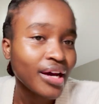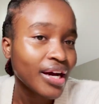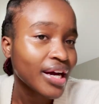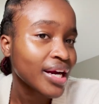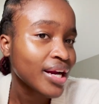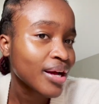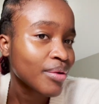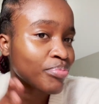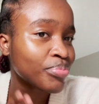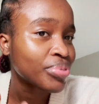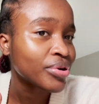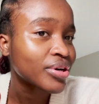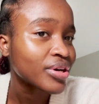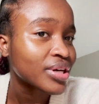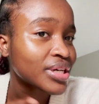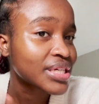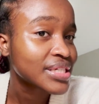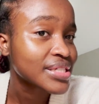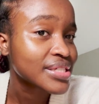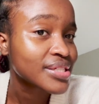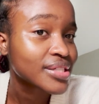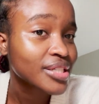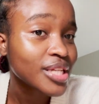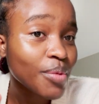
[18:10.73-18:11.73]
and I put on
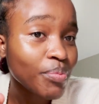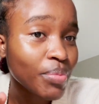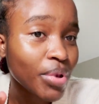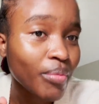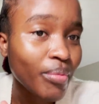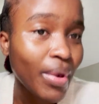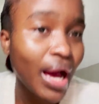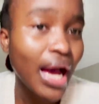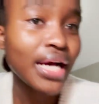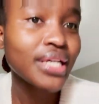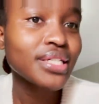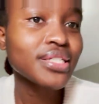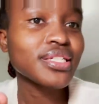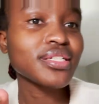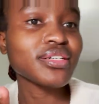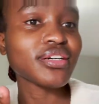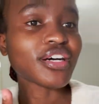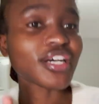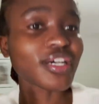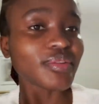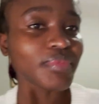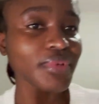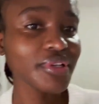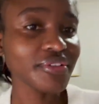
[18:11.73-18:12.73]
a sleeping mask
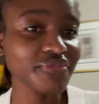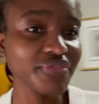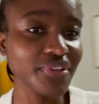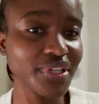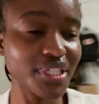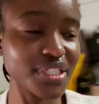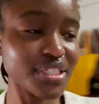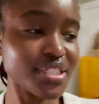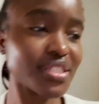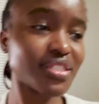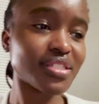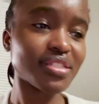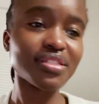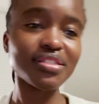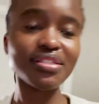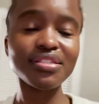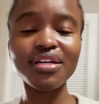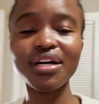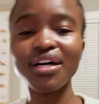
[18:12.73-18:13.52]
on my face.